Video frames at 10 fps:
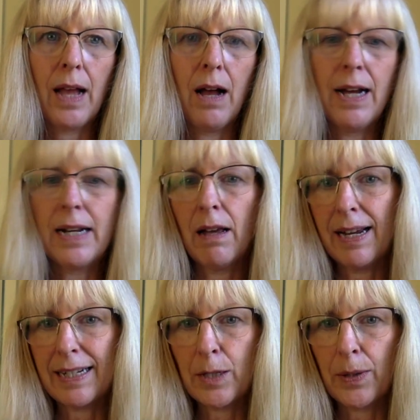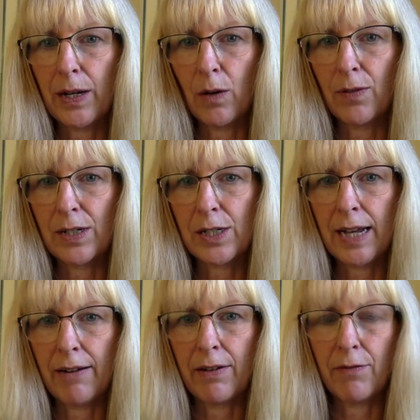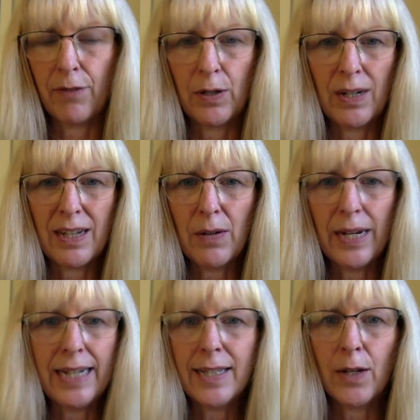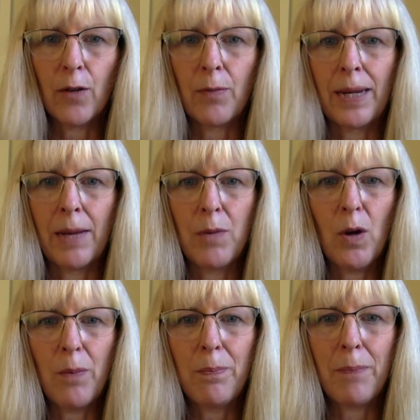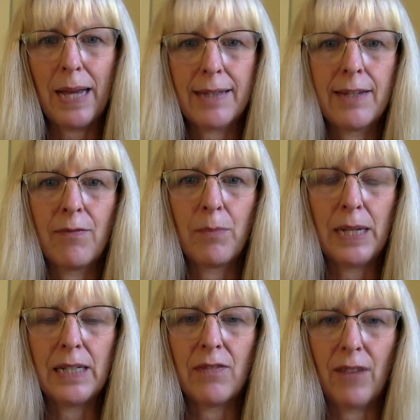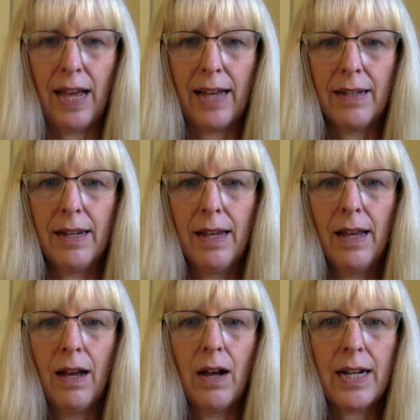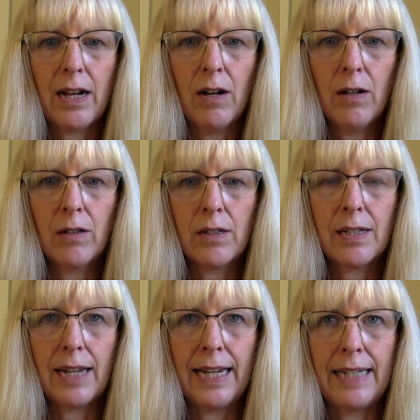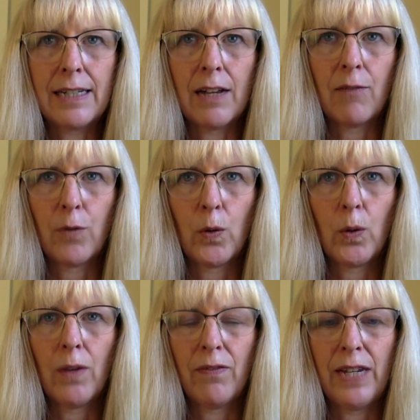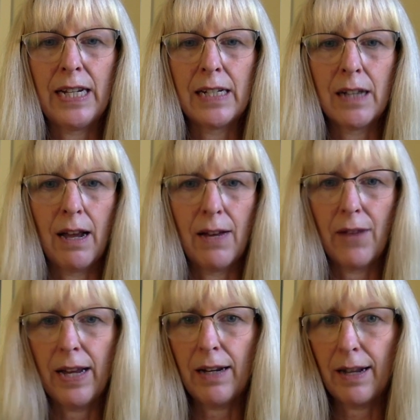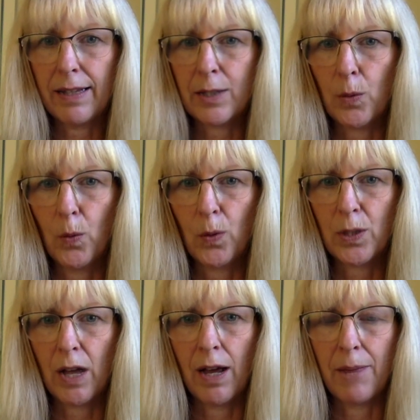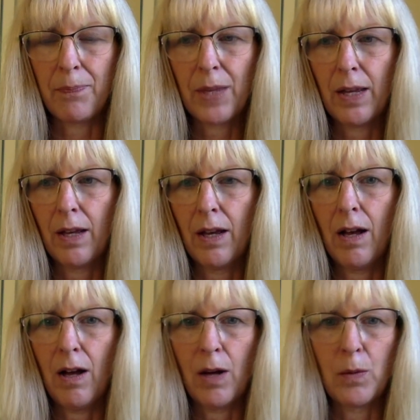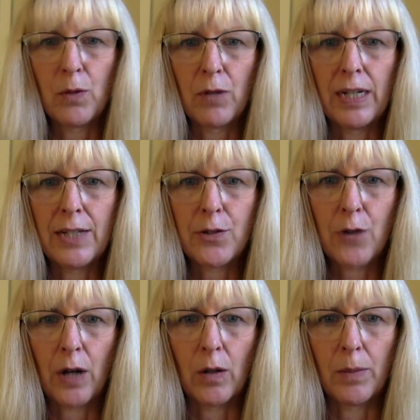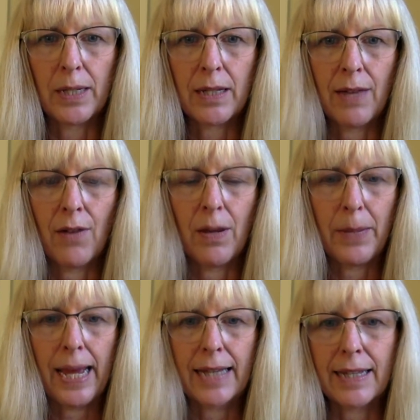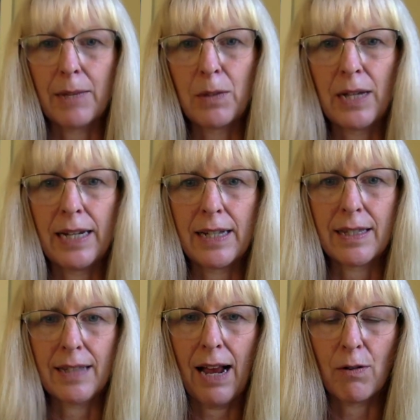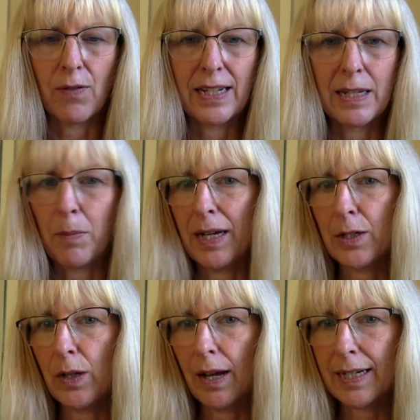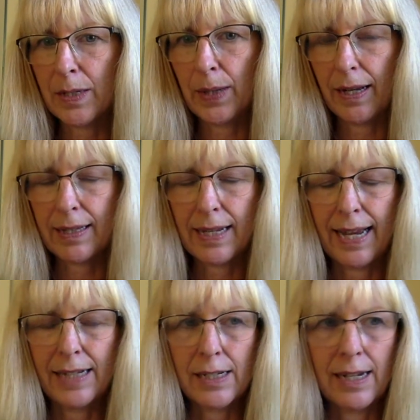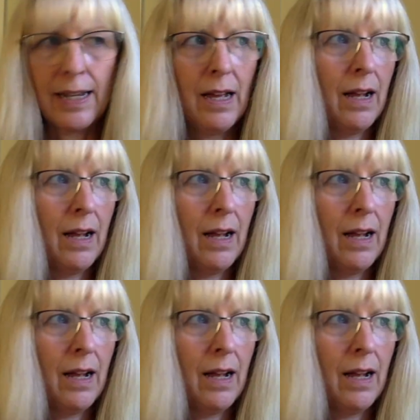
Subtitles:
I like to eat a lot of vegetarian food. I don't eat a lot of meat. I'm not a massive meat fan. I can't eat a full vegan diet. If I ate like this all the time, I would really struggle because I have IBS and it does aggravate it. But I do like to eat like this occasionally.